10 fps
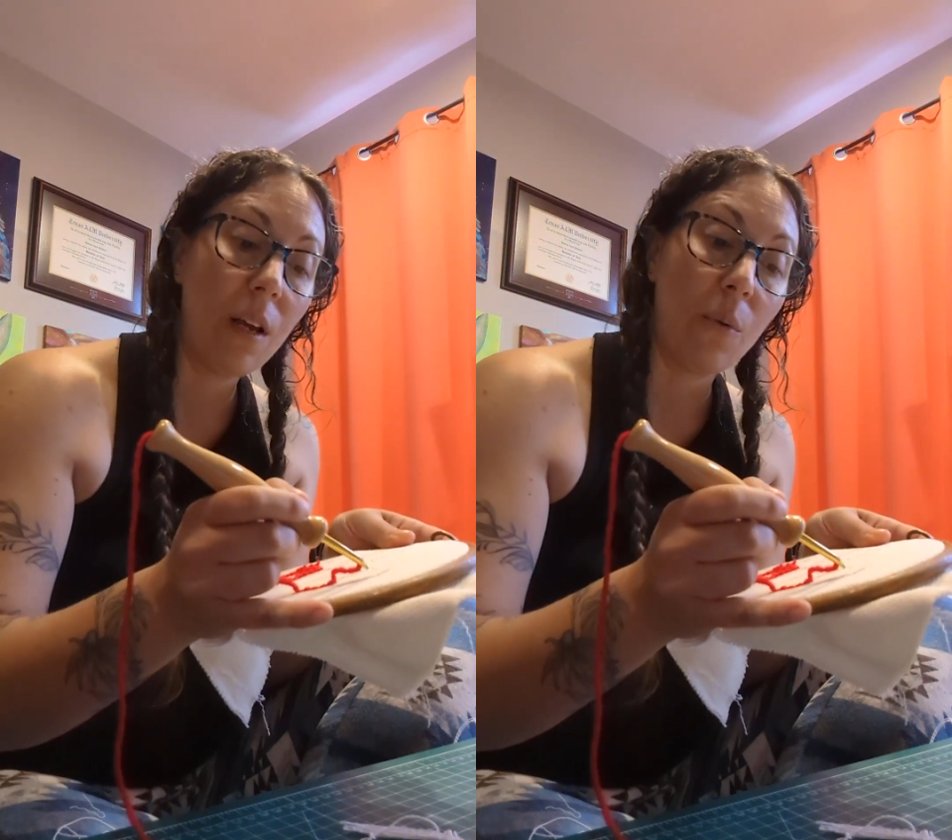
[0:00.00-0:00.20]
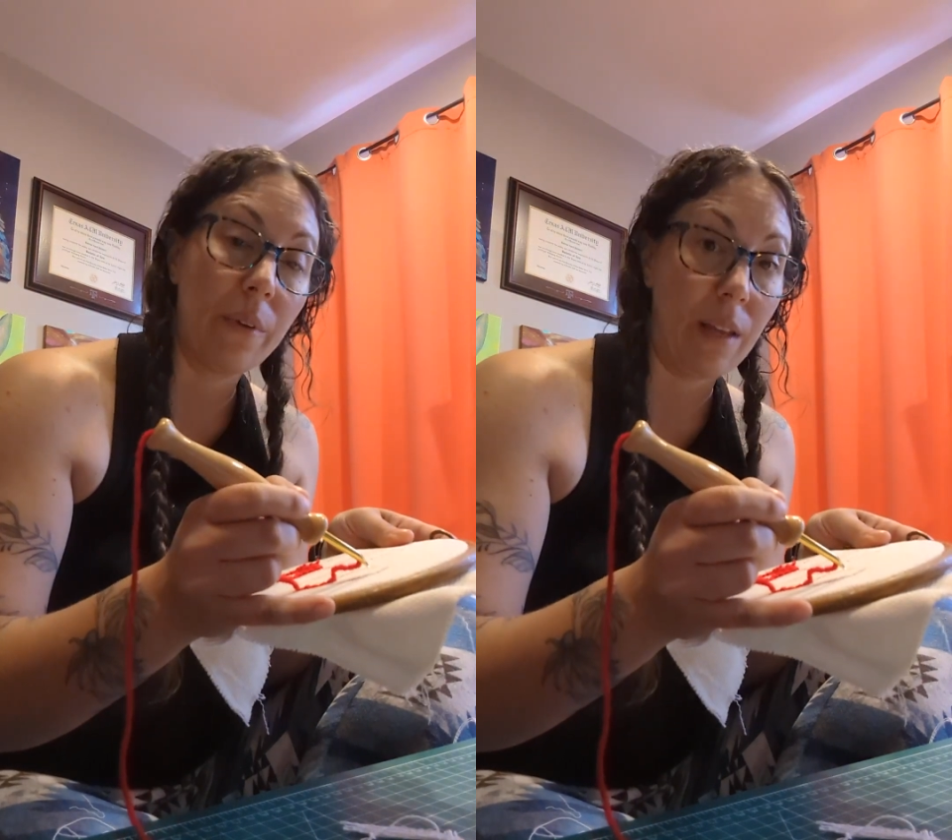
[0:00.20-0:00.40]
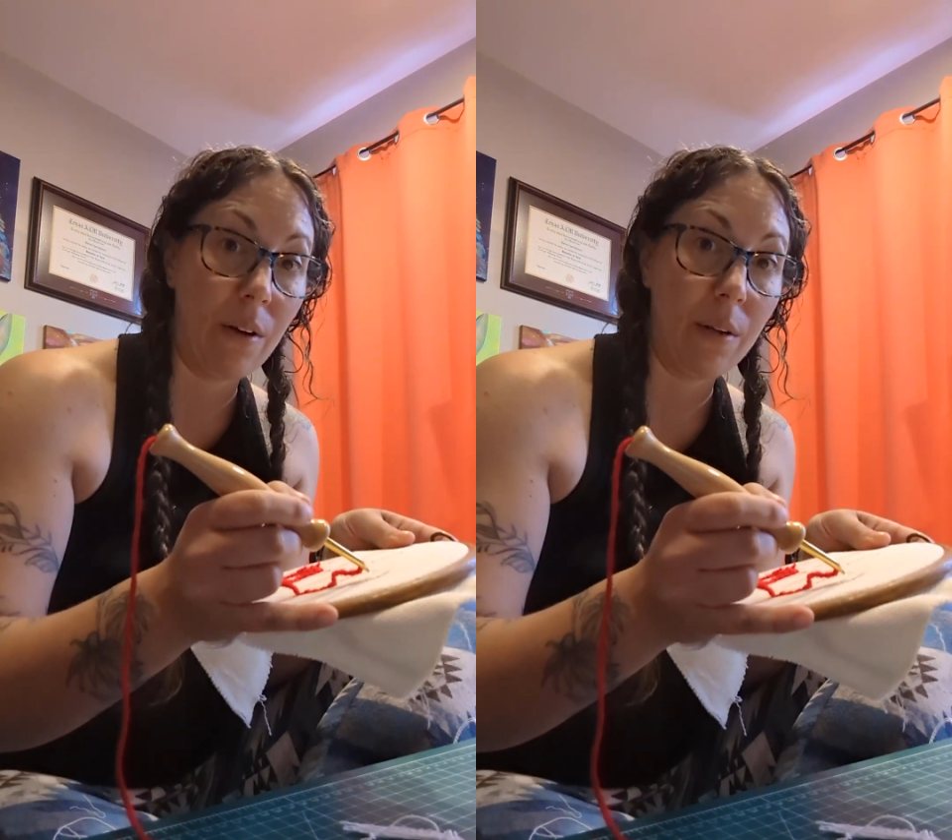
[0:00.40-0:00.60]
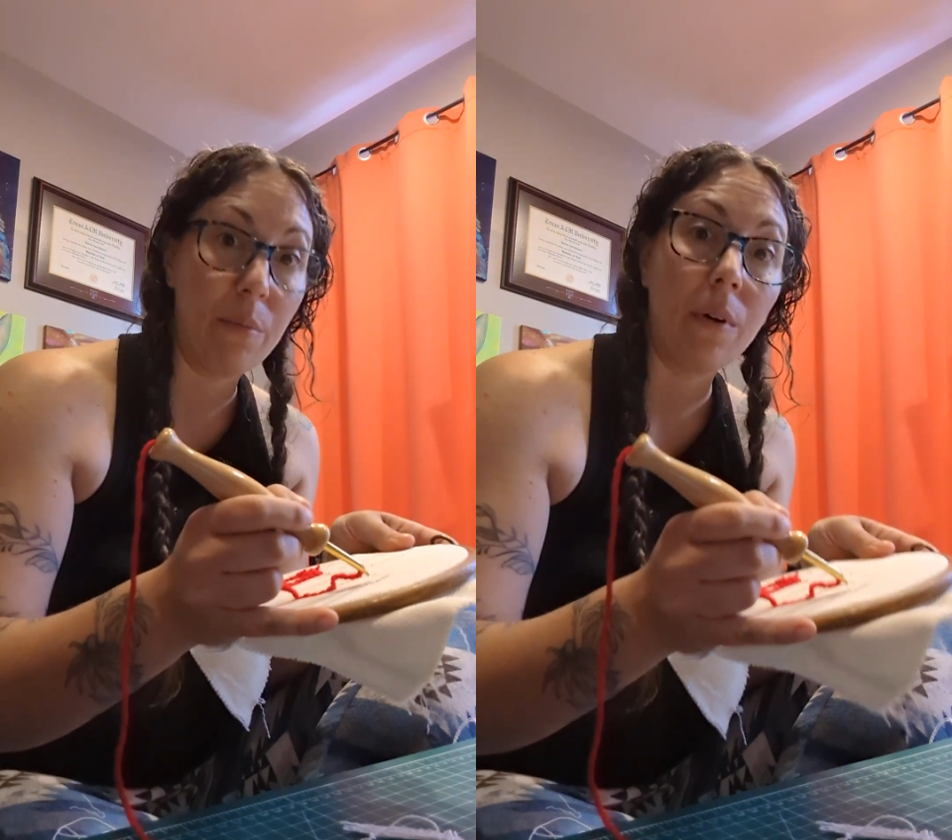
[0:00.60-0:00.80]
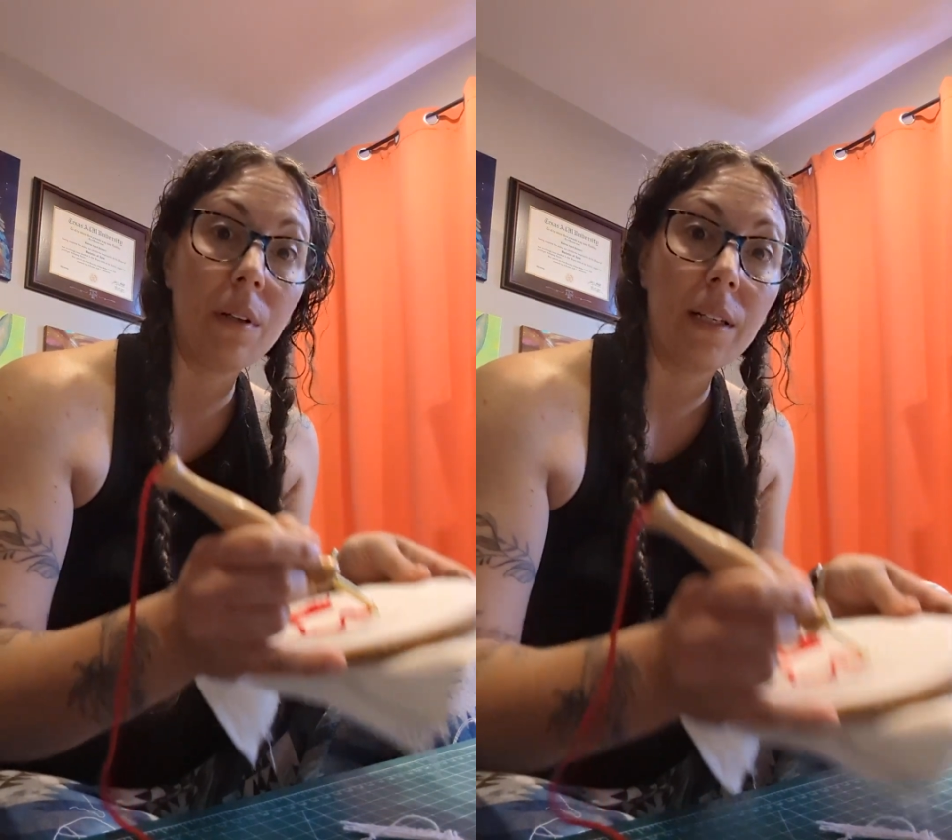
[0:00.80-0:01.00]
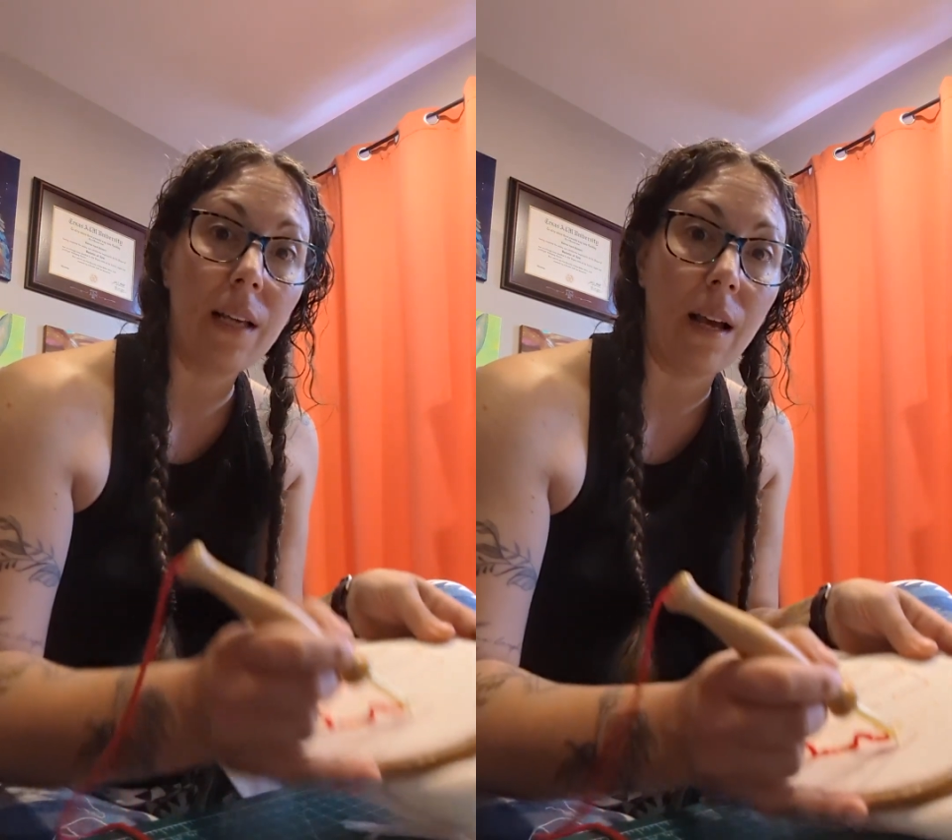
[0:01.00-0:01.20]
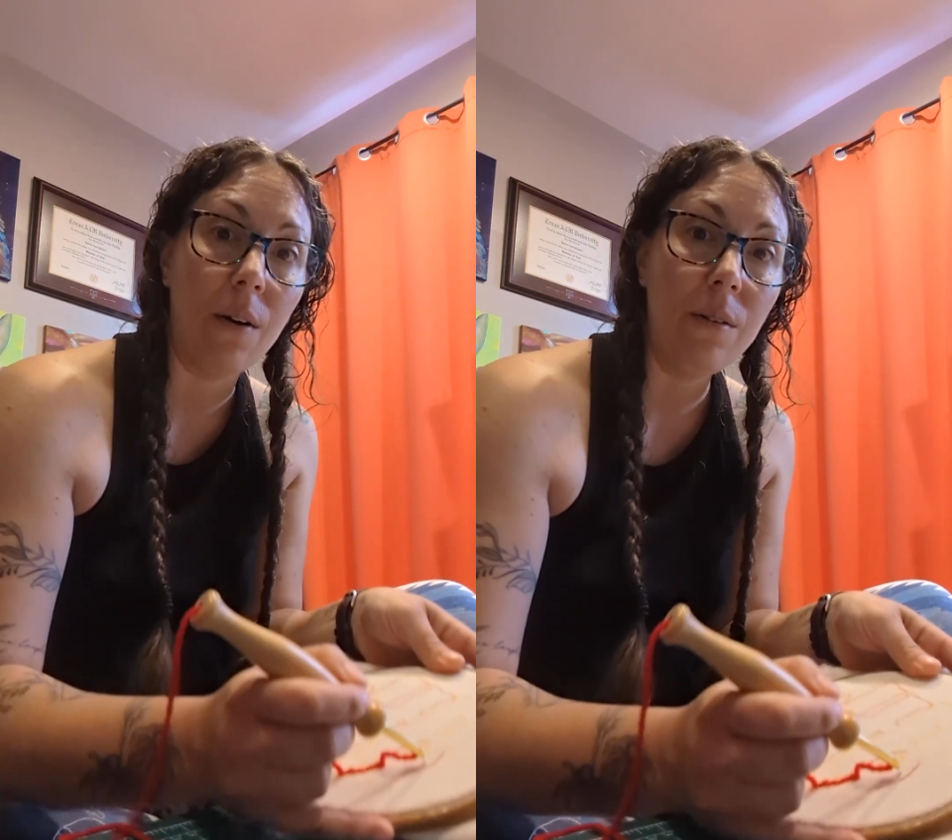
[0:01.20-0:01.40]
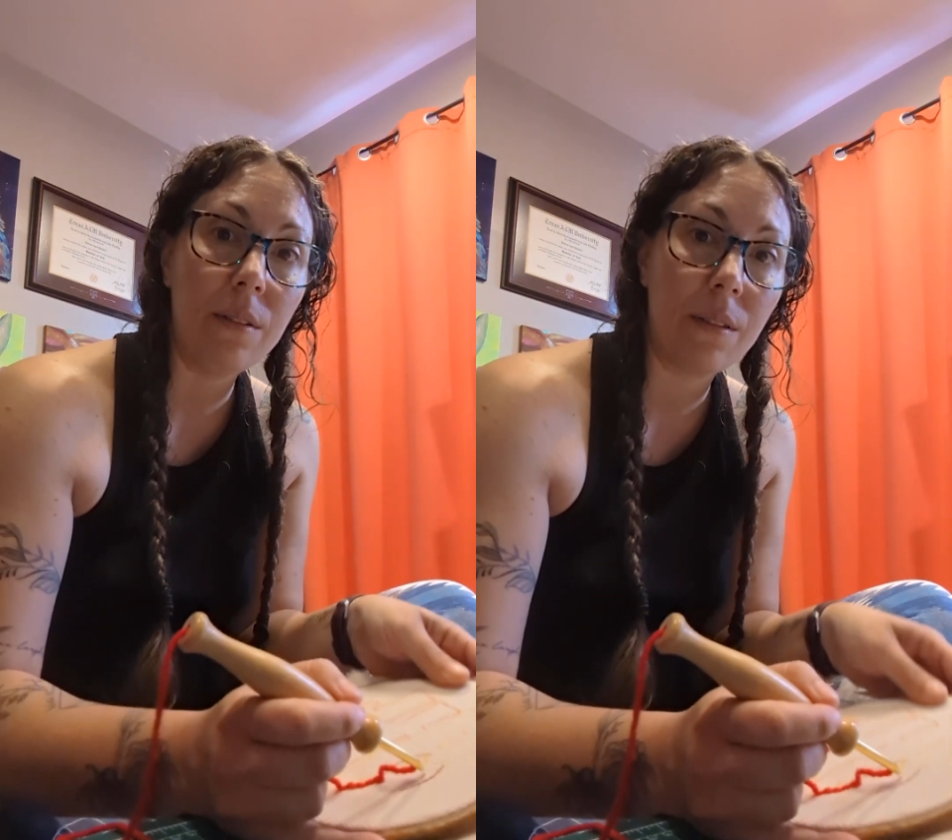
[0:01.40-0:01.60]
without it pulling
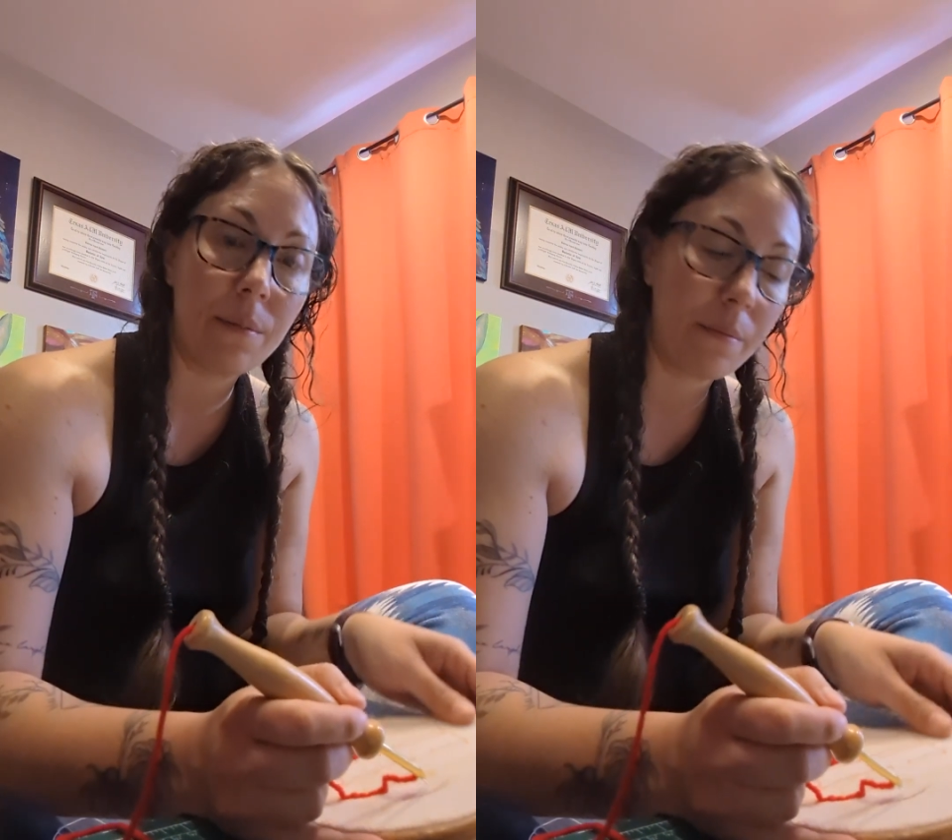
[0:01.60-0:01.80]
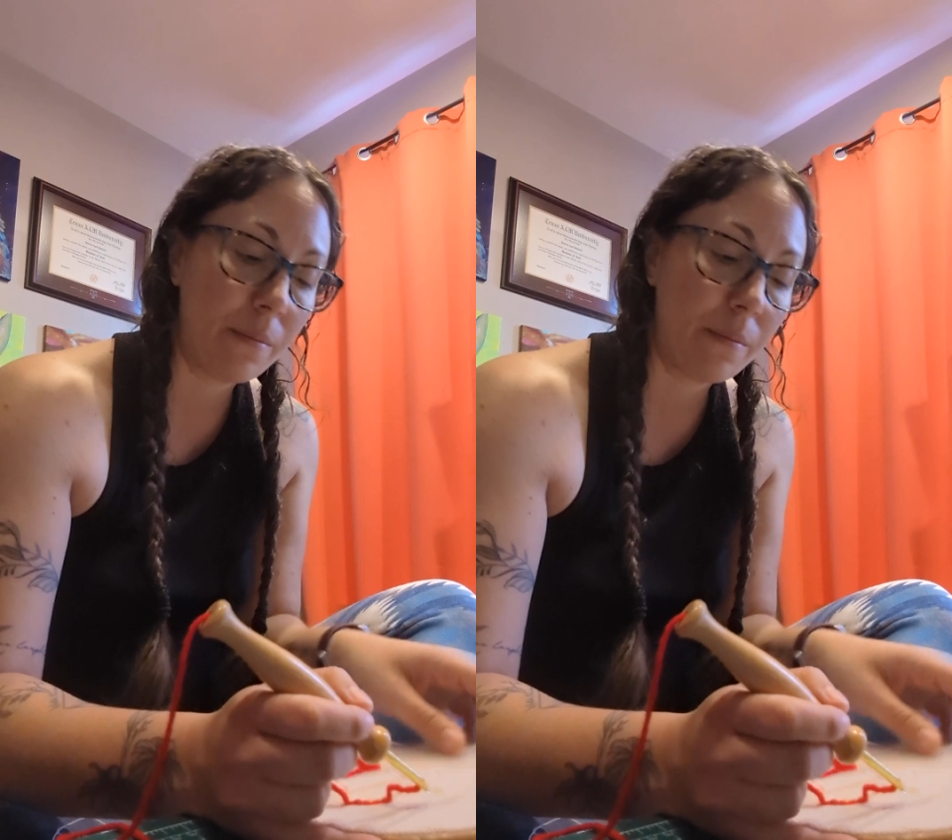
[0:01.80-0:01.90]
out.